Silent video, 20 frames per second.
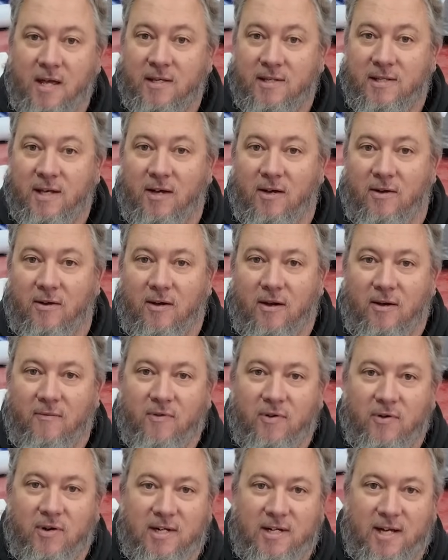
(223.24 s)
So I've
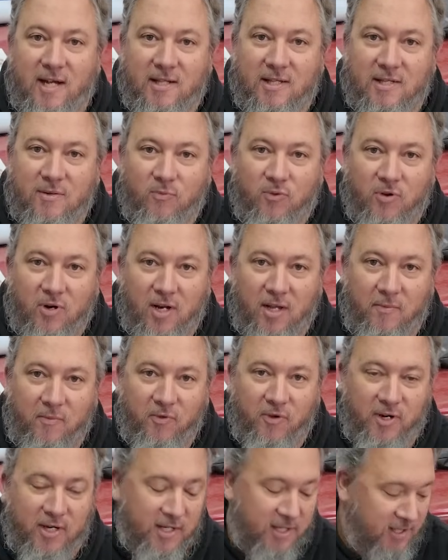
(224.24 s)
already done some
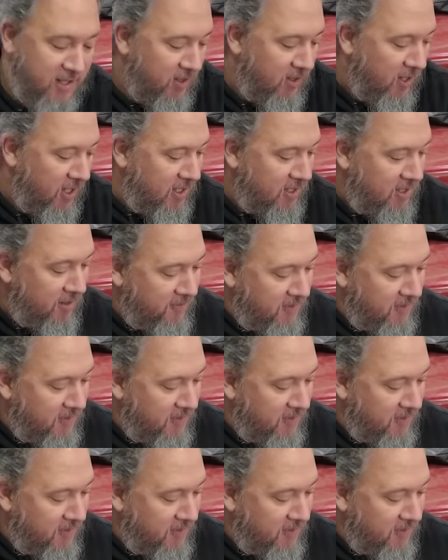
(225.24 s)
preliminary designs.